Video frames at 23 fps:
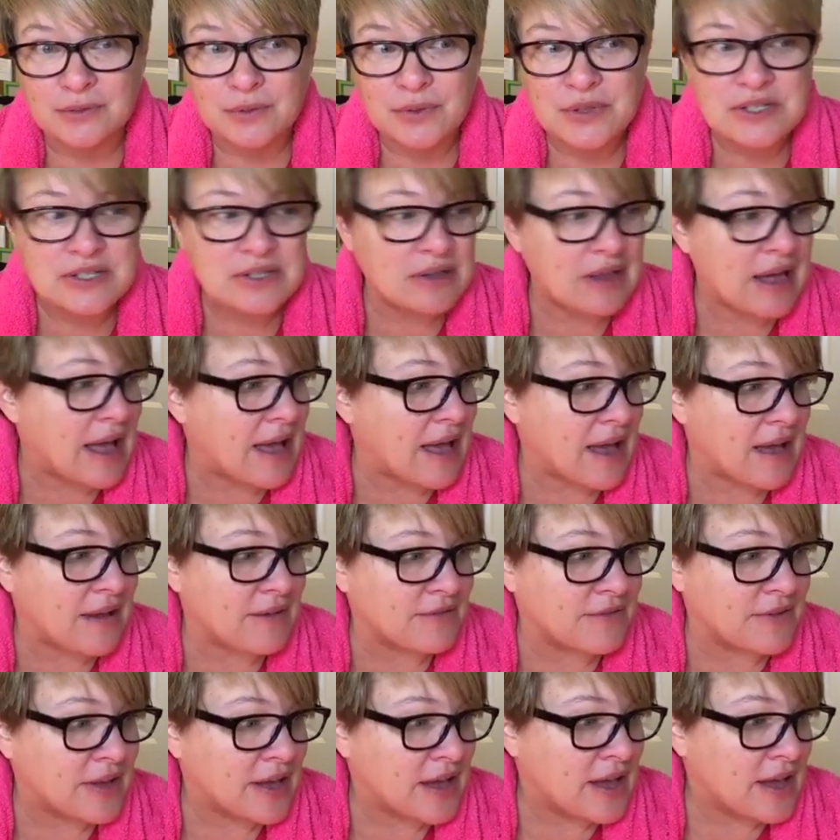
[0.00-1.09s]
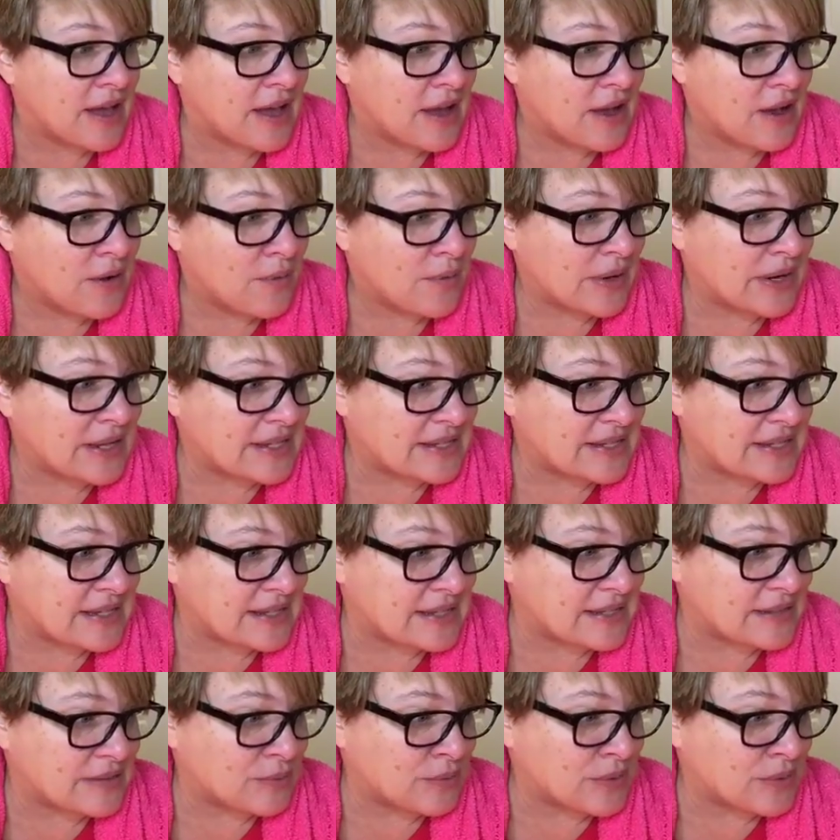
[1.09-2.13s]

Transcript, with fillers: We still have what is this?